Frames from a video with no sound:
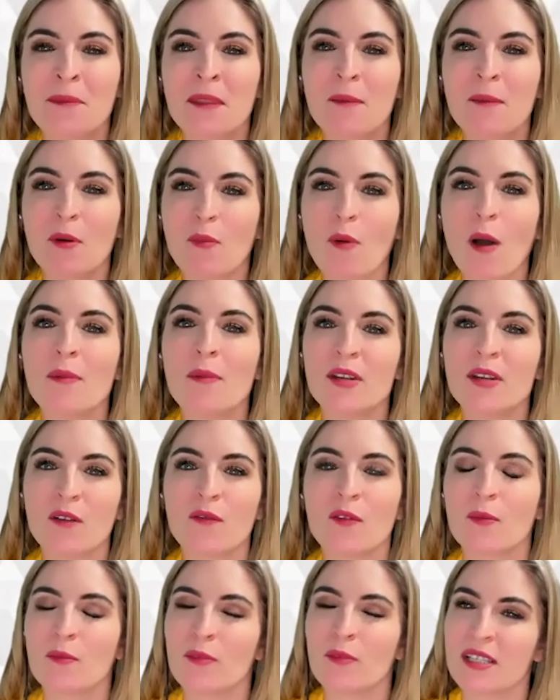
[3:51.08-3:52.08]
But what we know
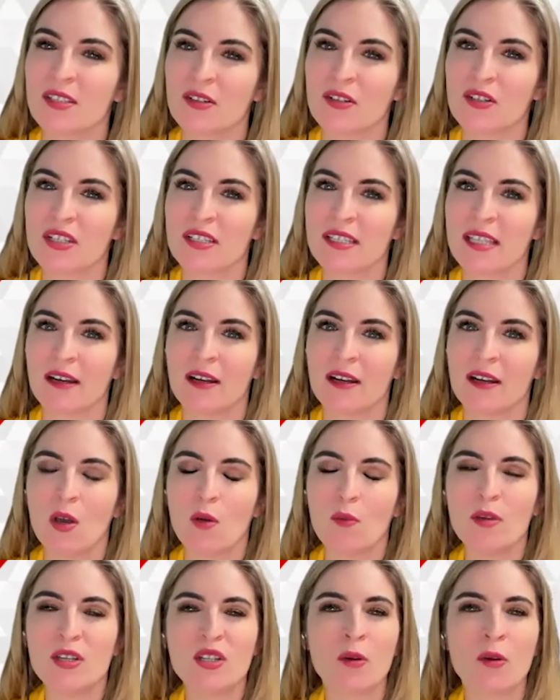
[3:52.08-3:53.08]
from research is that
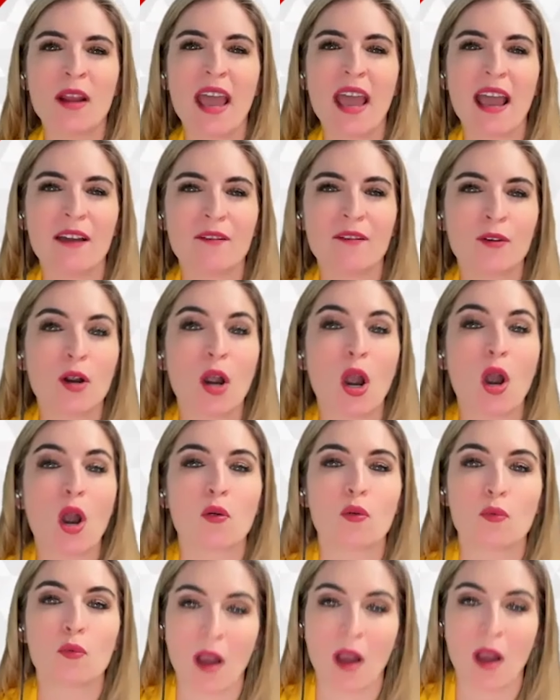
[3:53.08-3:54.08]
we don't ever
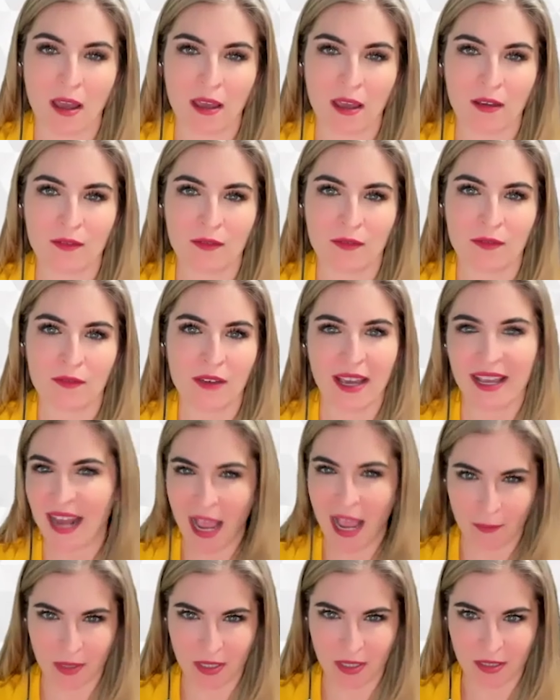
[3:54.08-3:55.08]
arrive at
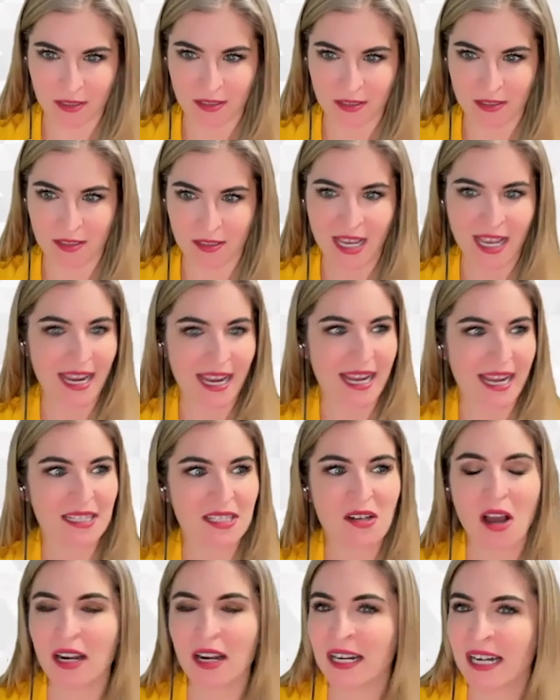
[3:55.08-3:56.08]
happiness. It's
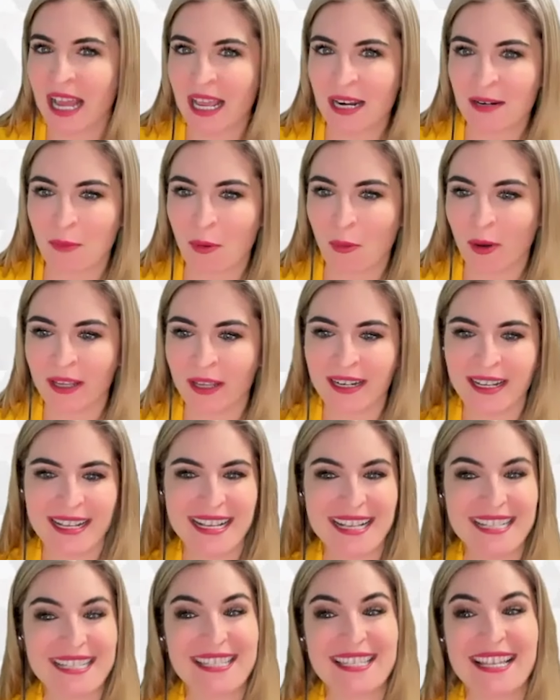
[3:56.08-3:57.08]
not an endpoint.
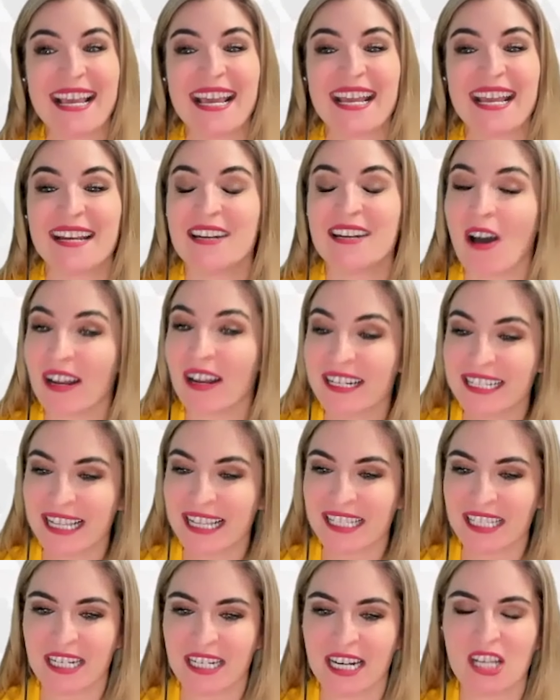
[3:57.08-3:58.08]
It's not a
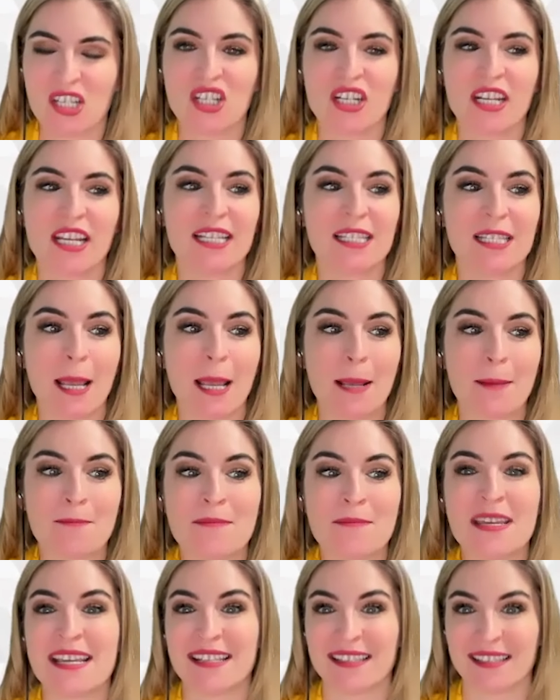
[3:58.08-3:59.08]
destination. It's a
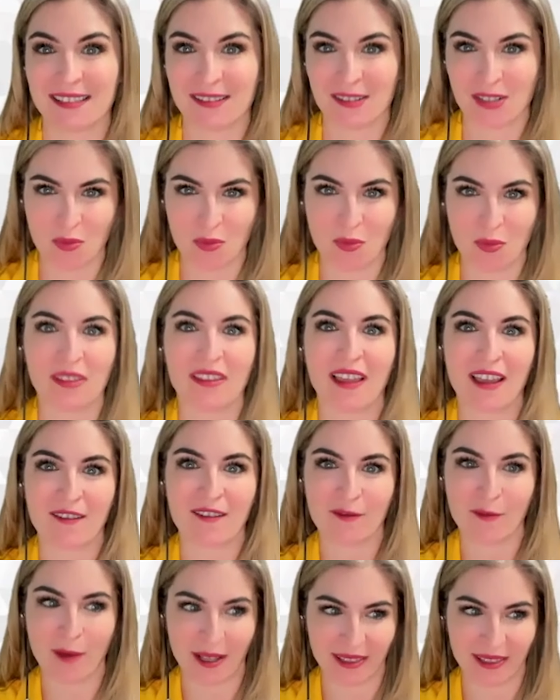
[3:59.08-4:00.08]
means to a life
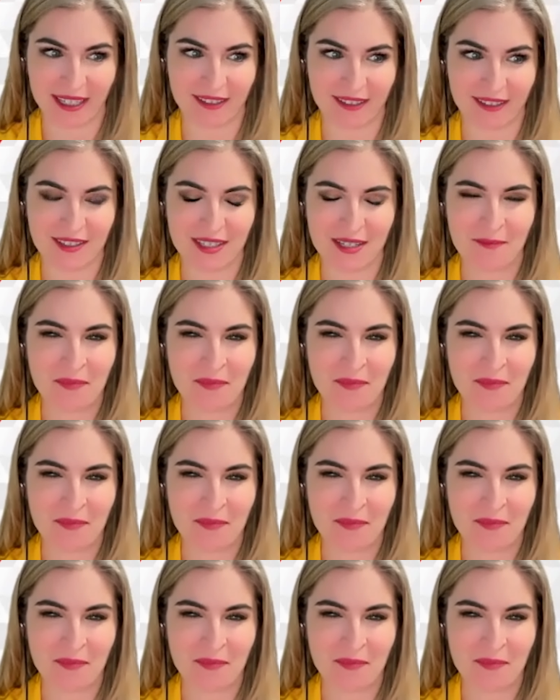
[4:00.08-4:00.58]
well lived.